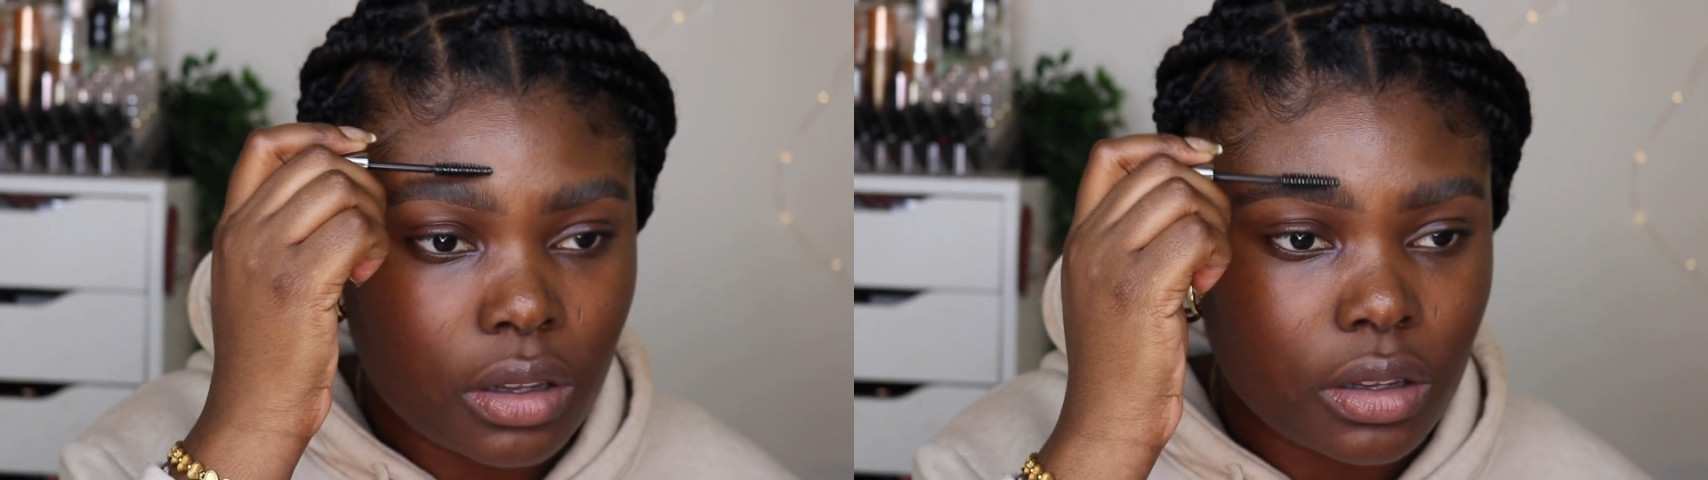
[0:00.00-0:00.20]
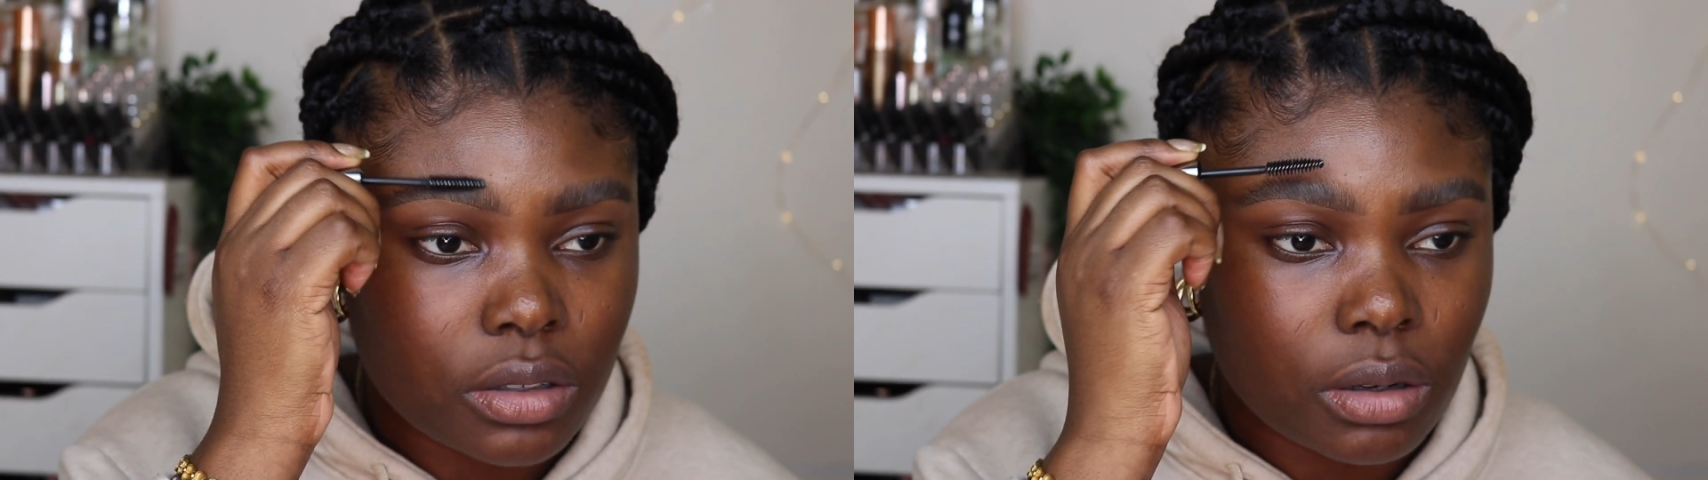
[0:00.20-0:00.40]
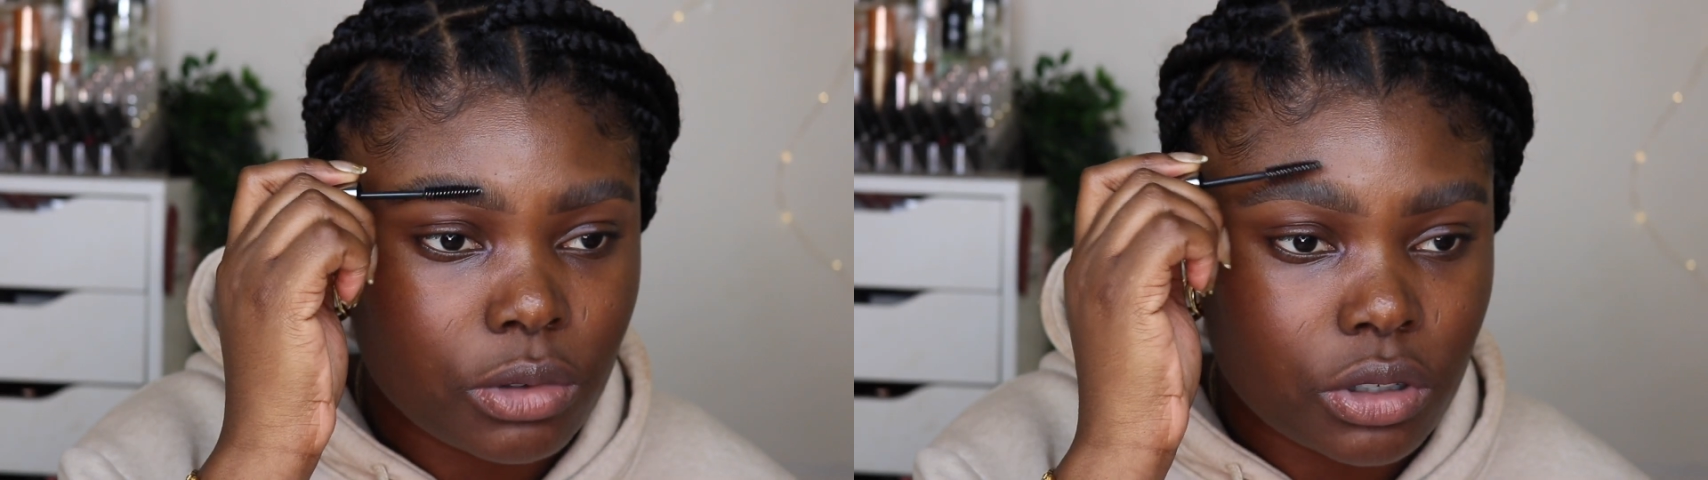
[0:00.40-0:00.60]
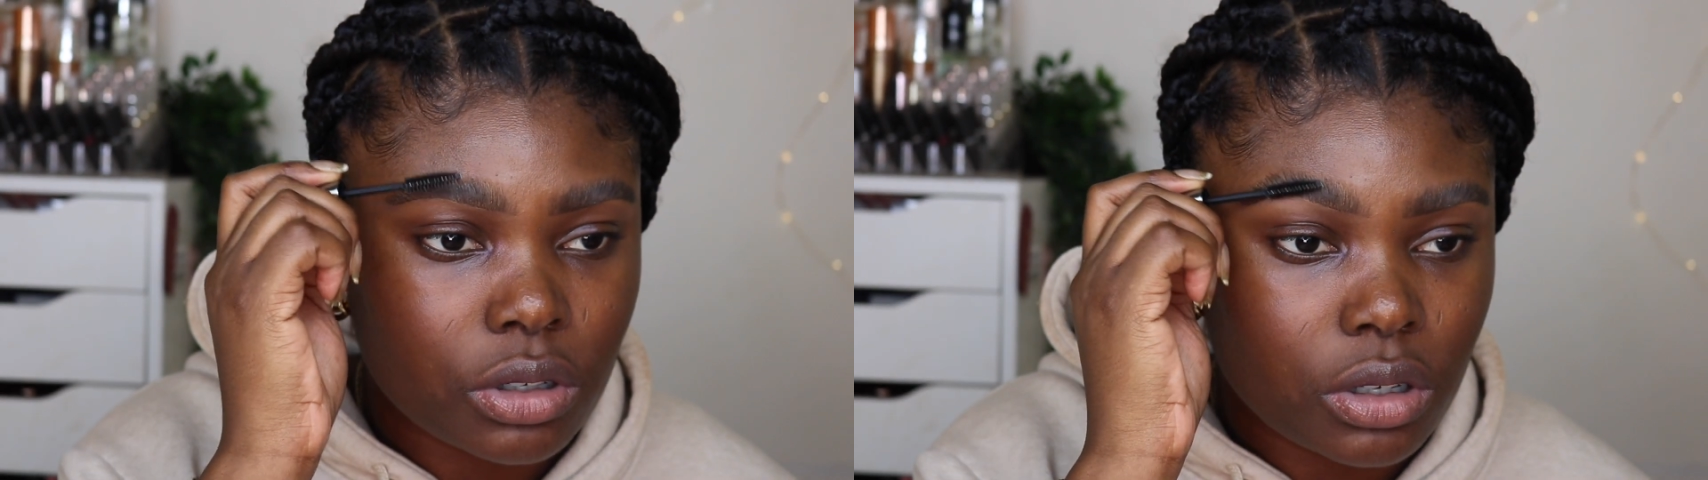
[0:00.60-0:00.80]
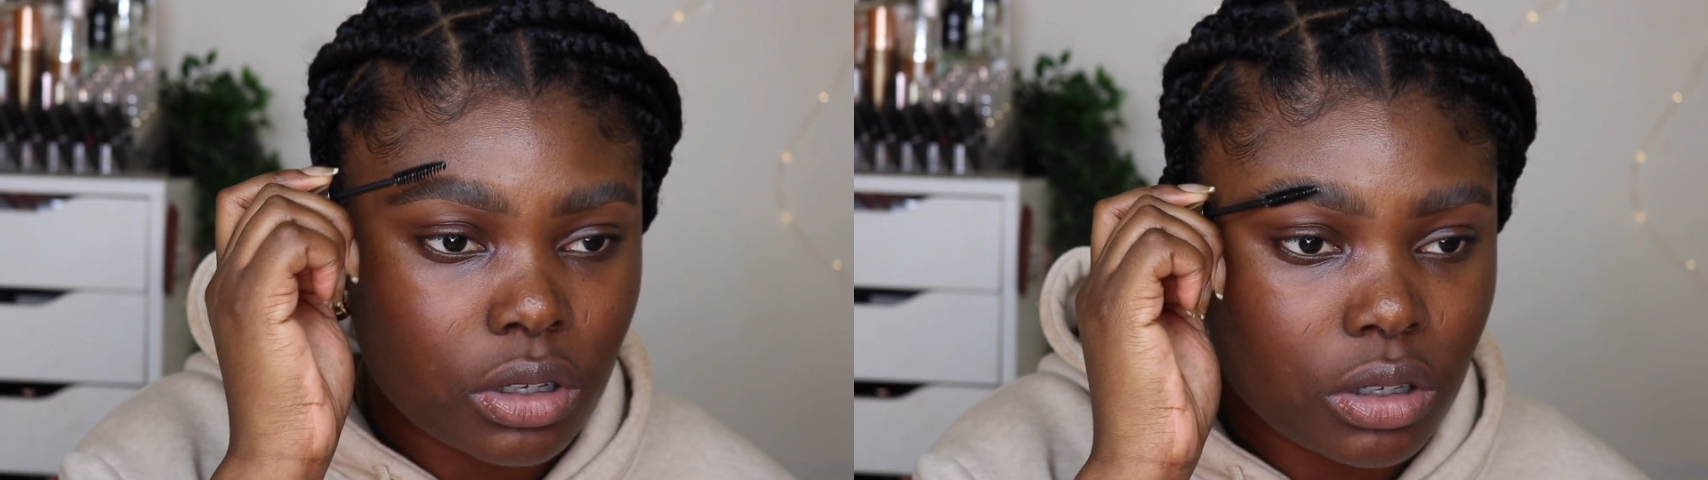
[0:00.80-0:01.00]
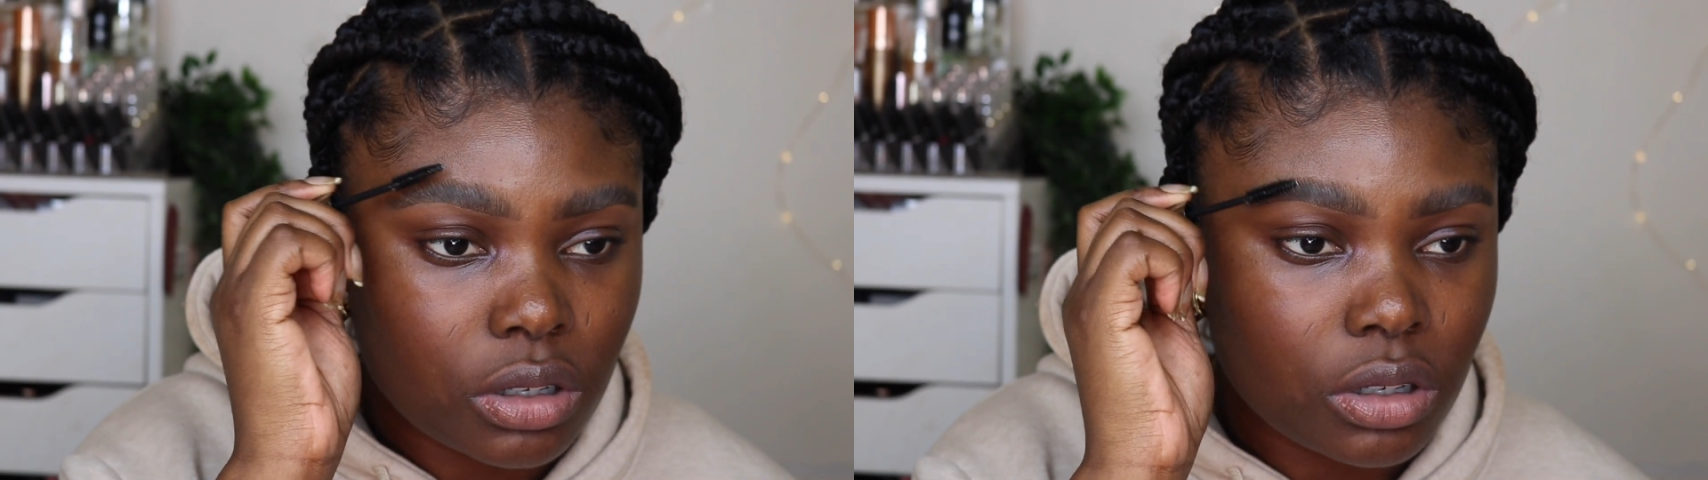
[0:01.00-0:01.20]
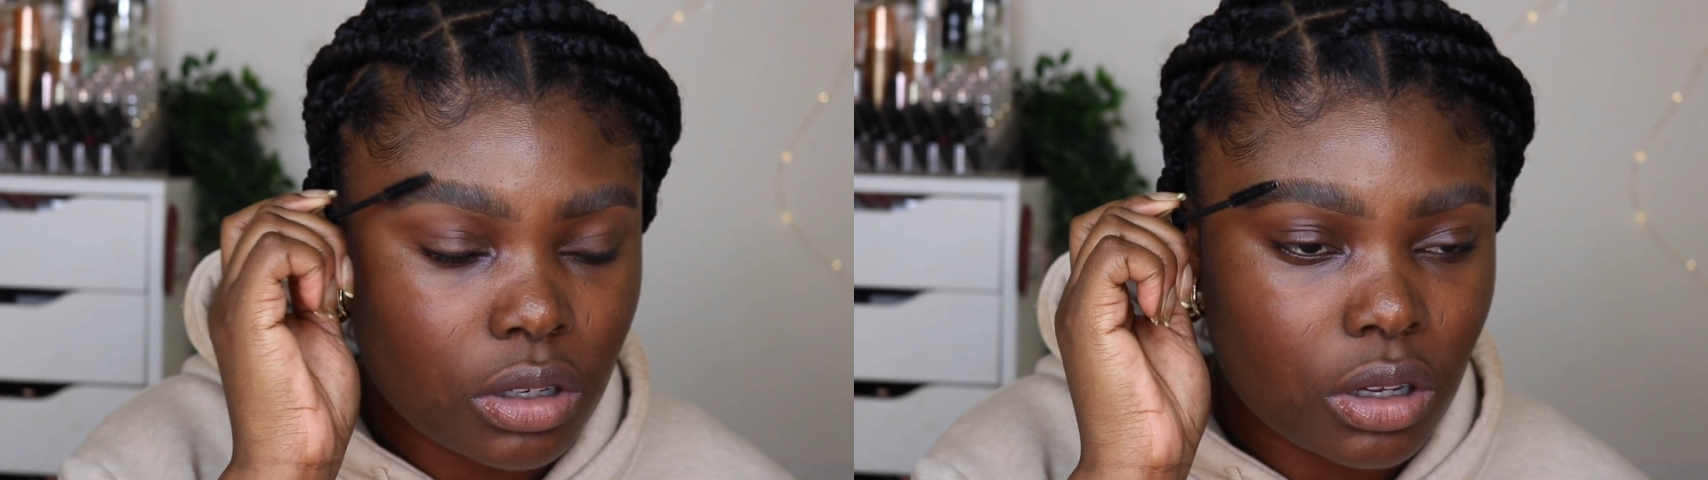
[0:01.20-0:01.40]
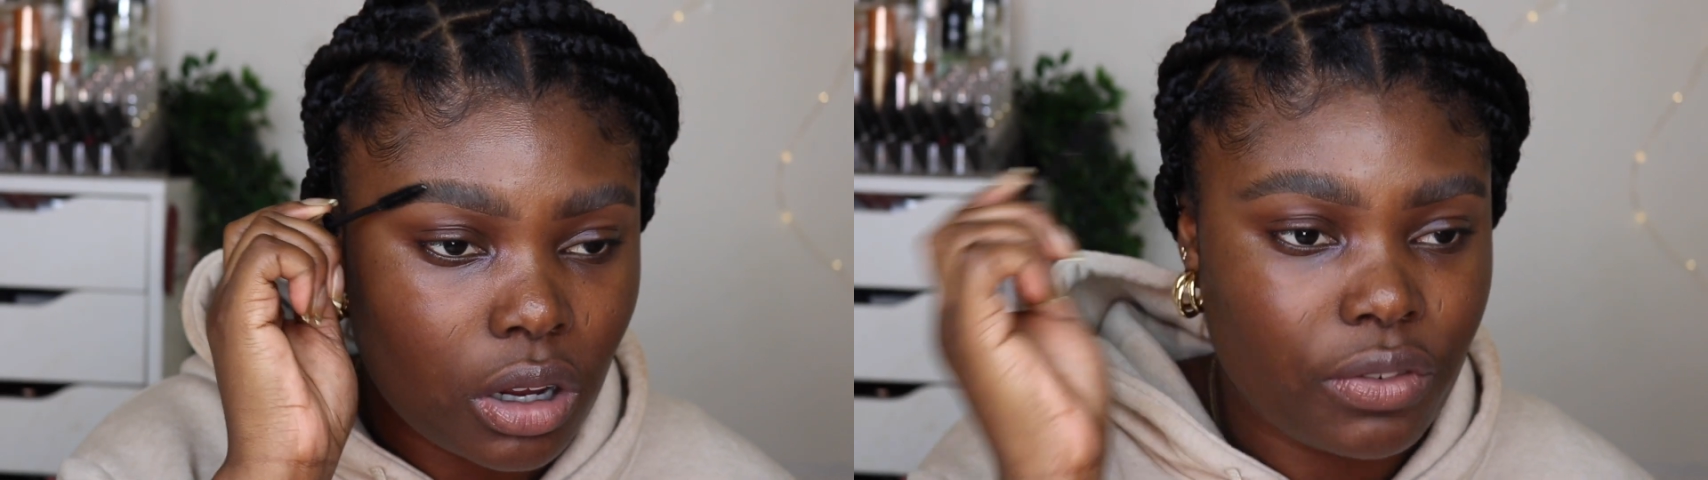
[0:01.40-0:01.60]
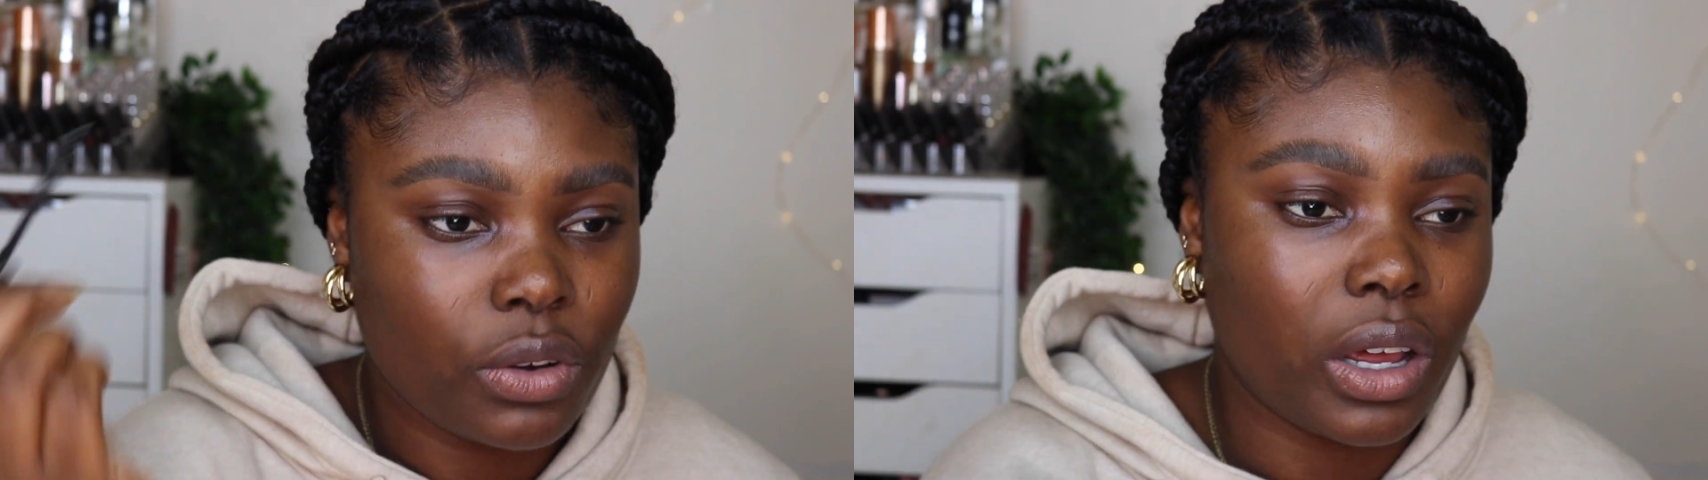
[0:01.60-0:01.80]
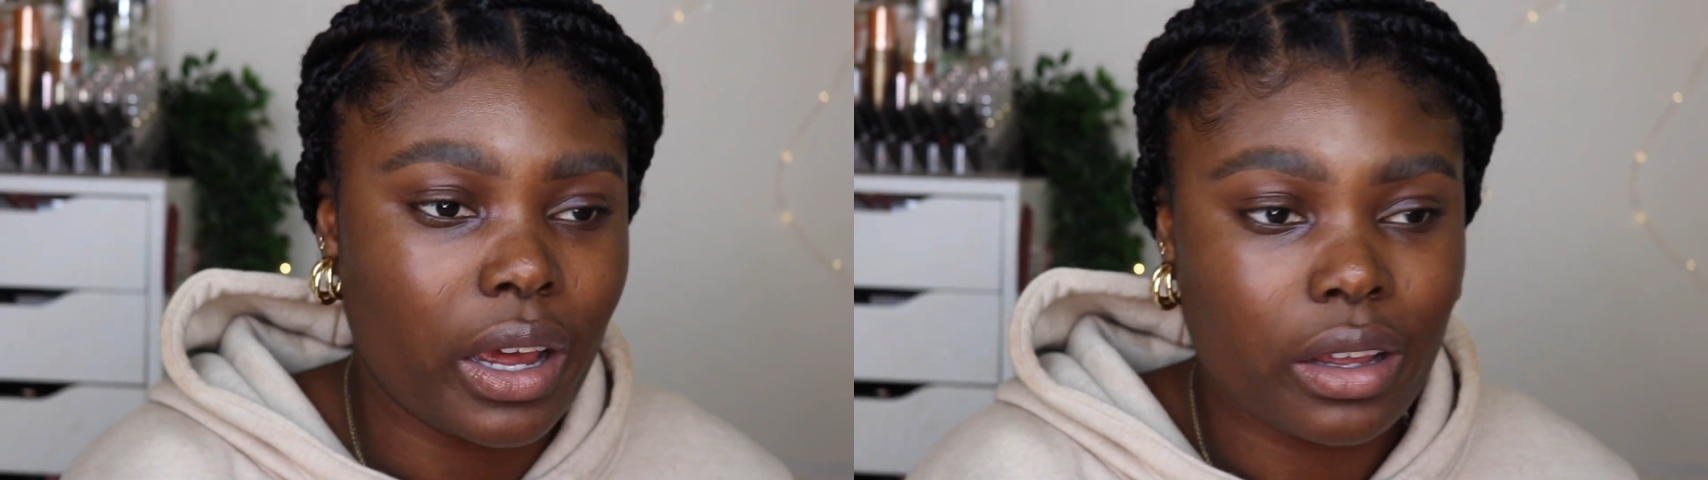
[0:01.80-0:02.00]
So I'm just gonna, I feel
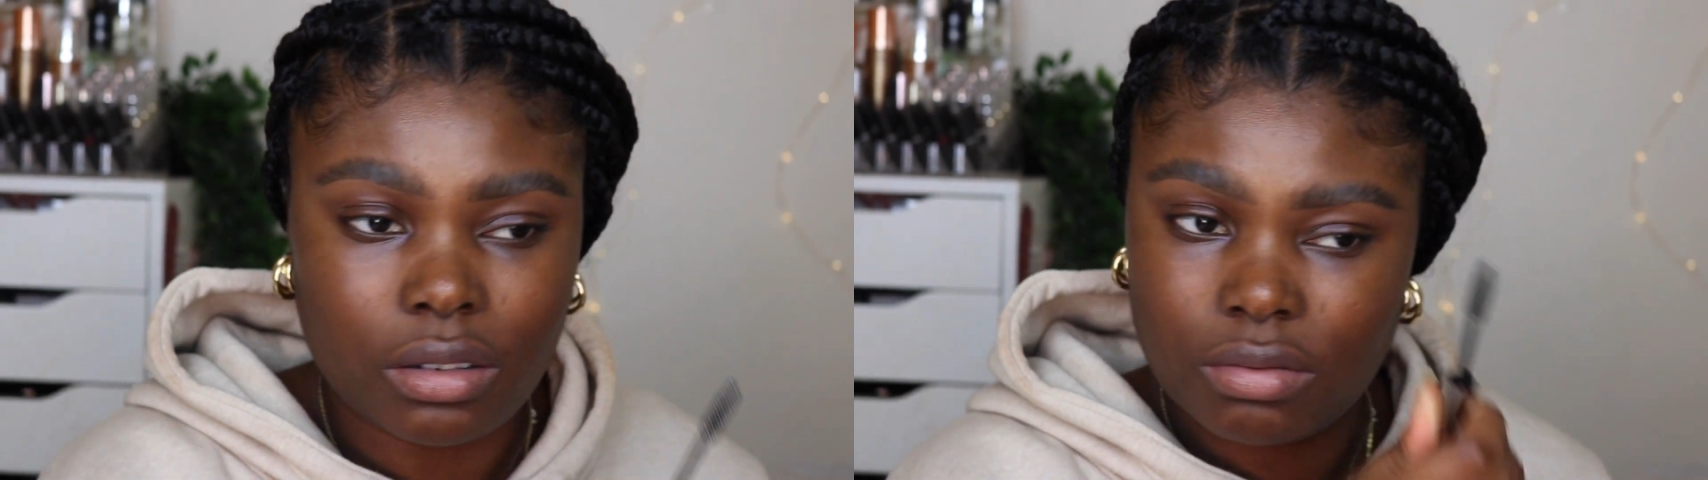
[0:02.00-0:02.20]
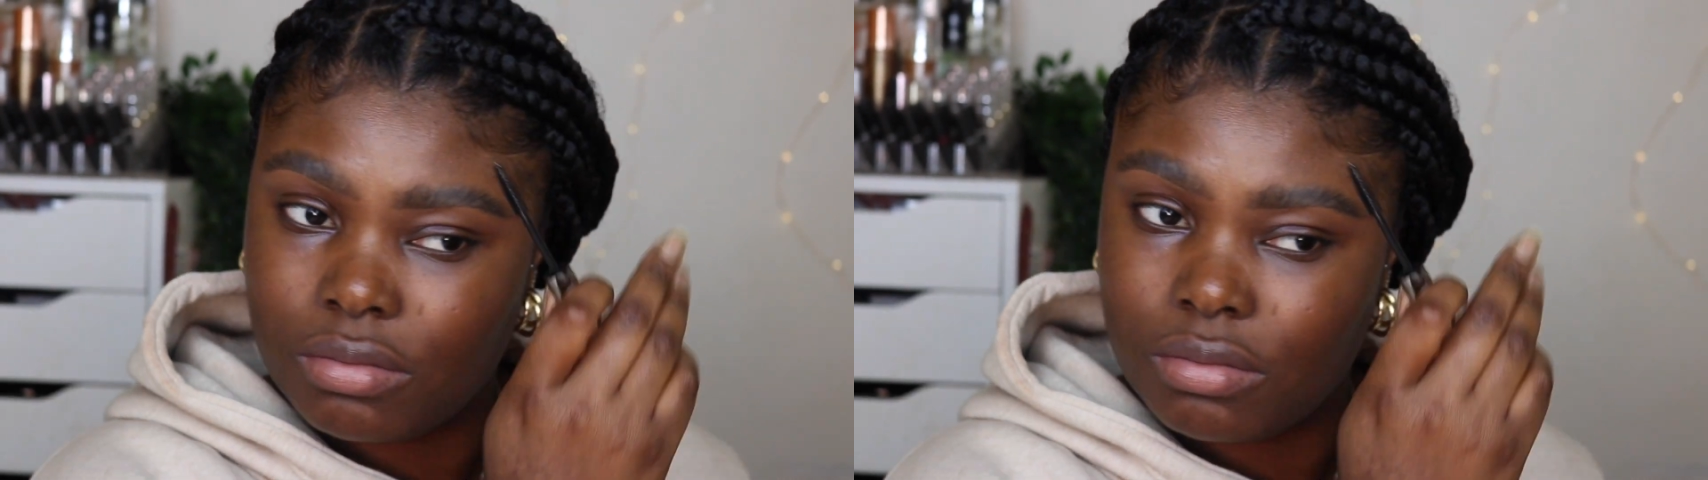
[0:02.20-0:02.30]
like